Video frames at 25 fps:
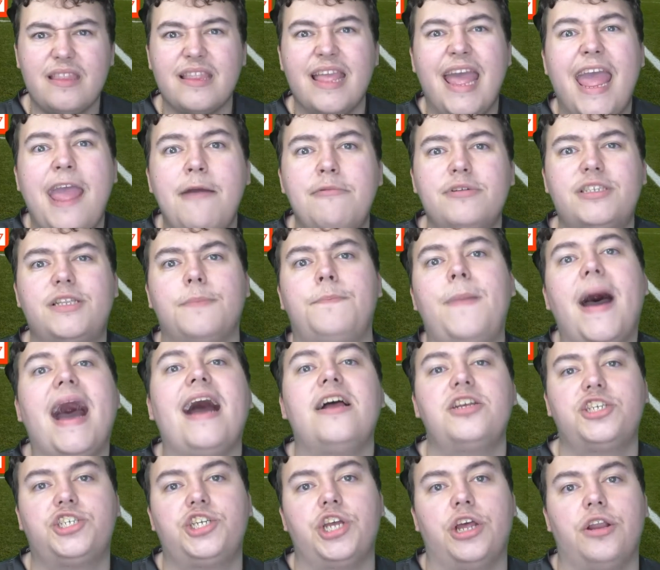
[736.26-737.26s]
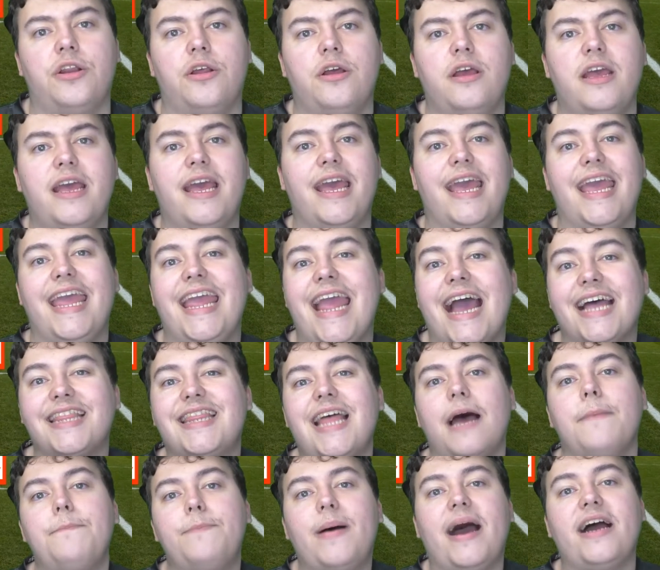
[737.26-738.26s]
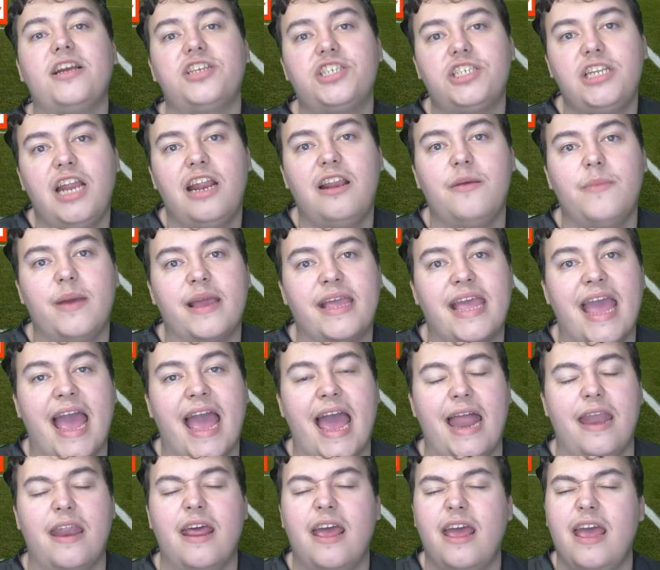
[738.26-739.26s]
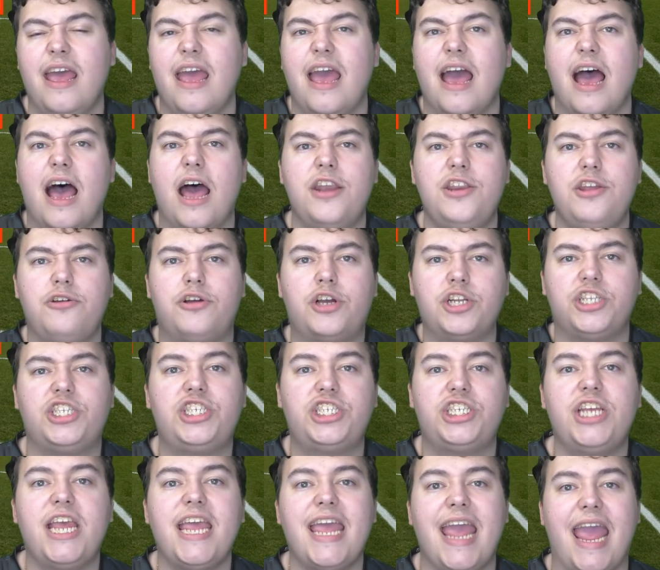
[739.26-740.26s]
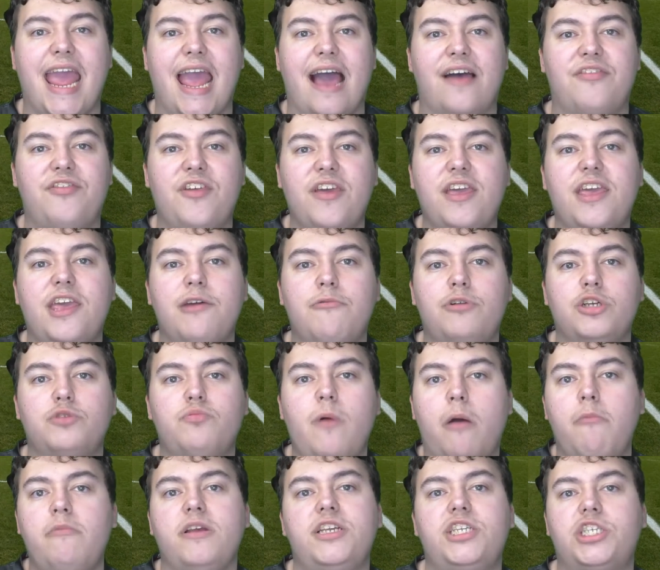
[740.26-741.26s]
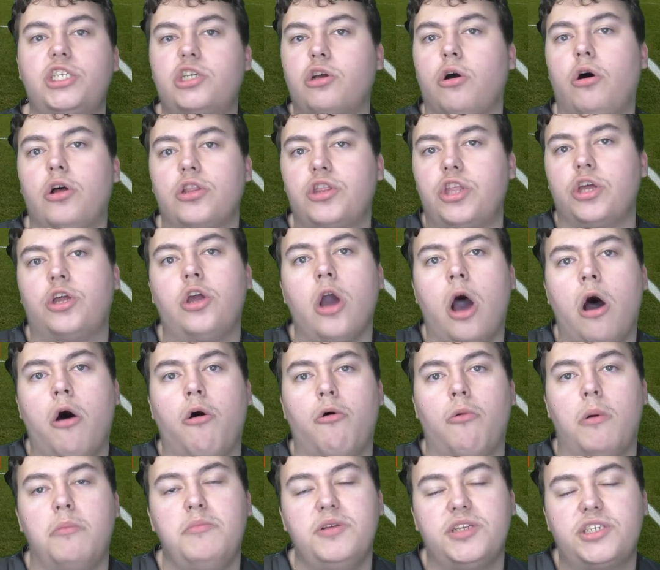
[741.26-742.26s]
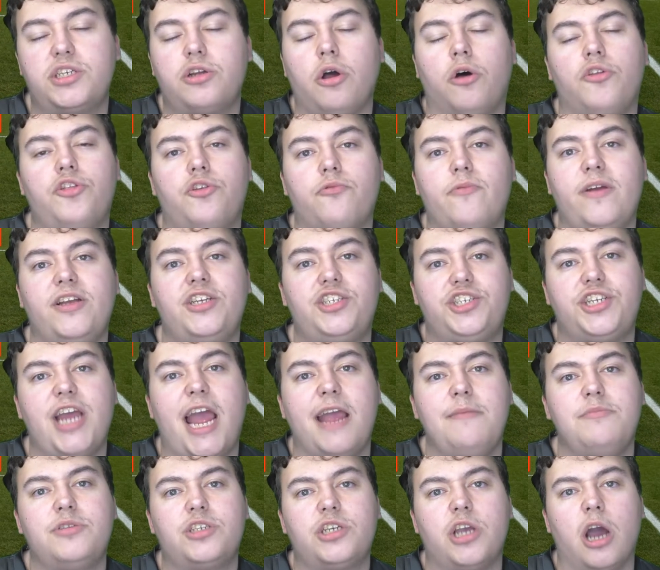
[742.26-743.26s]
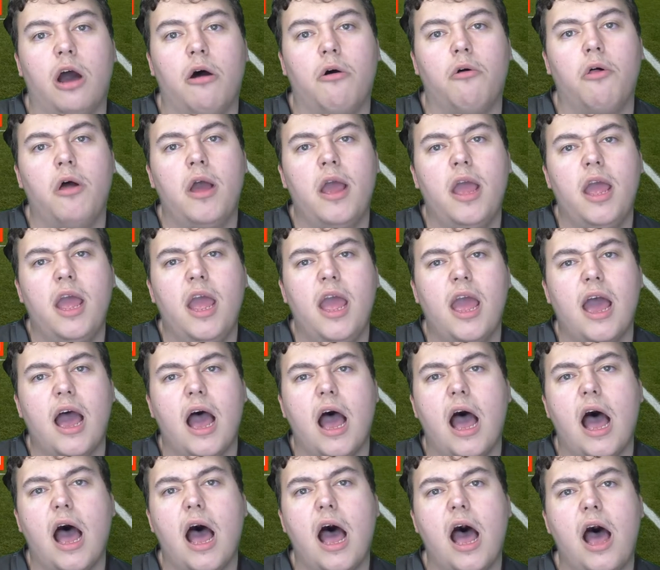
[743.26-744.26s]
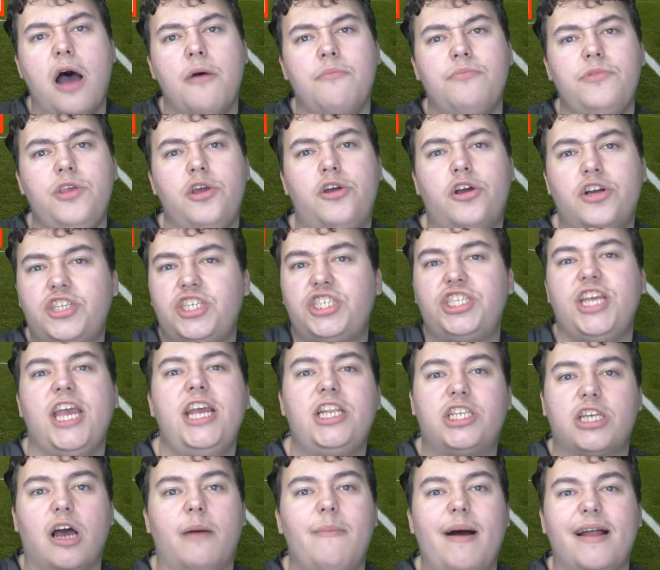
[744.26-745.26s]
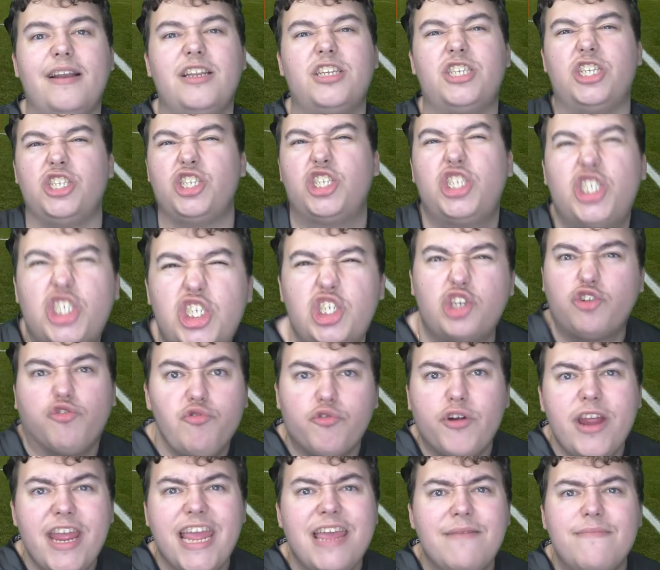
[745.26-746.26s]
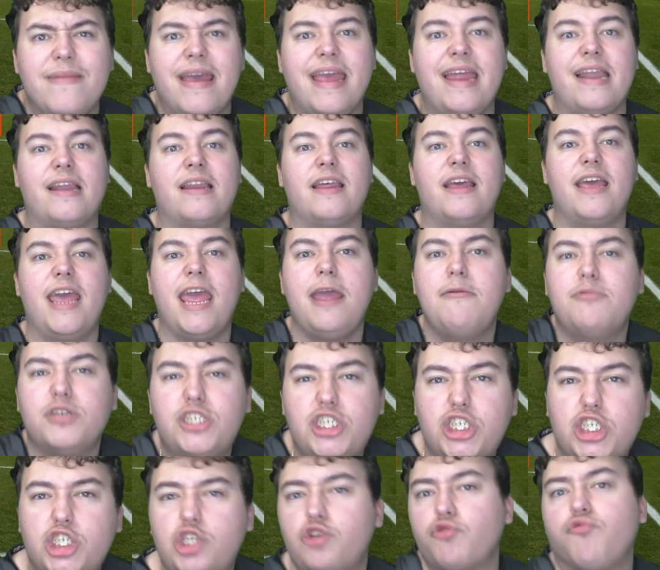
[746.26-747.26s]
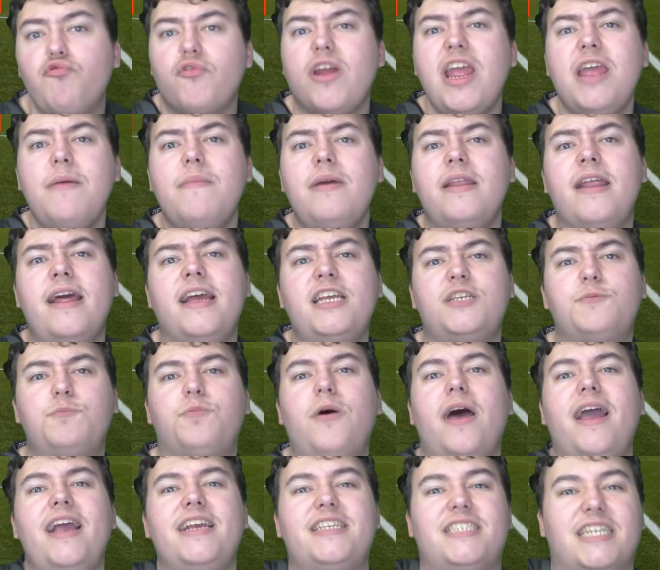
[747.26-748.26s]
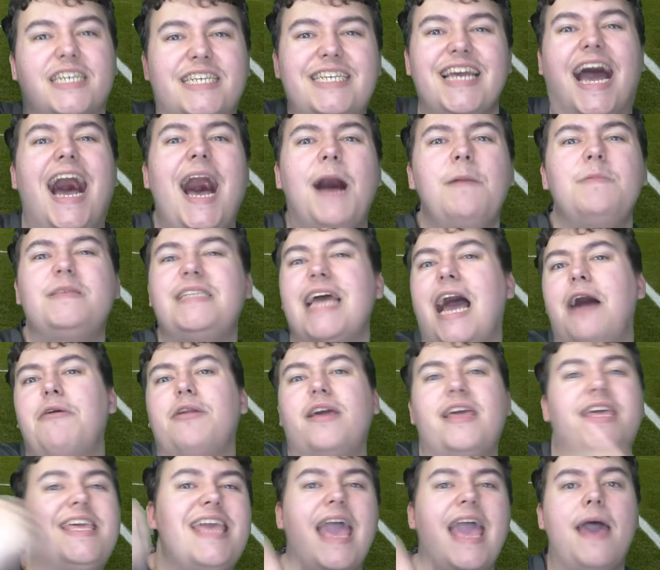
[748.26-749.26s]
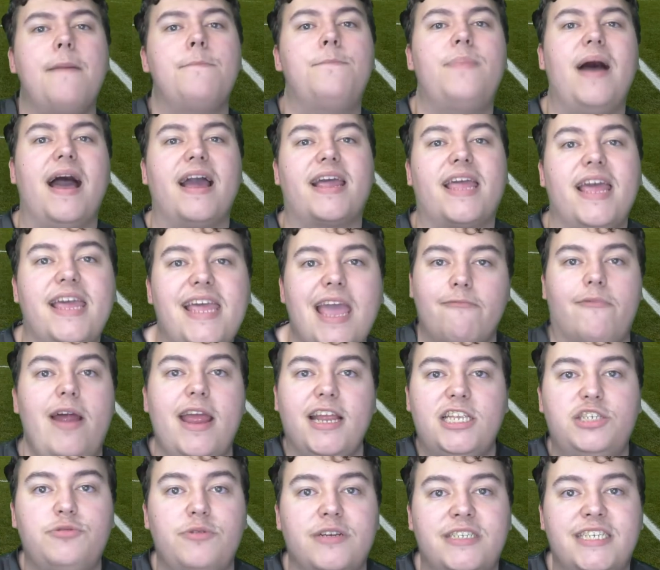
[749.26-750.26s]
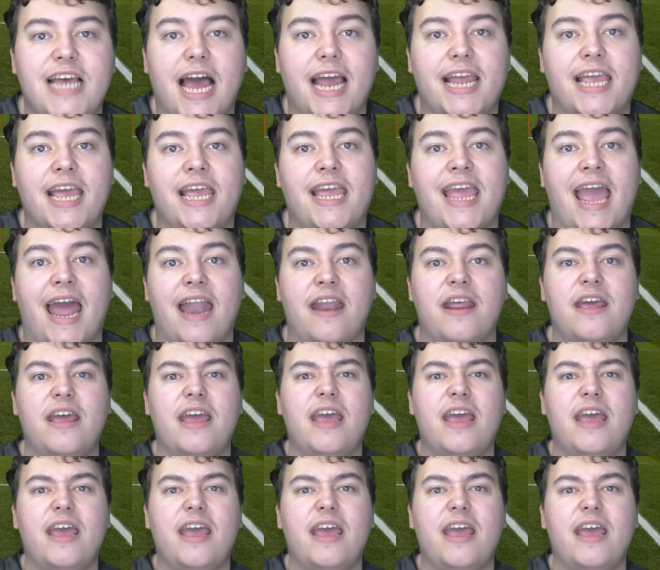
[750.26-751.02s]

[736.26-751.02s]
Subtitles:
It was the passion. He had that passion in him again. And you could see it. I think it was when we scored the goal, when we scored the Reece James goal. You could see Tom Anderson screaming. He was screaming at his players to calm down and get back and get ready to attack again.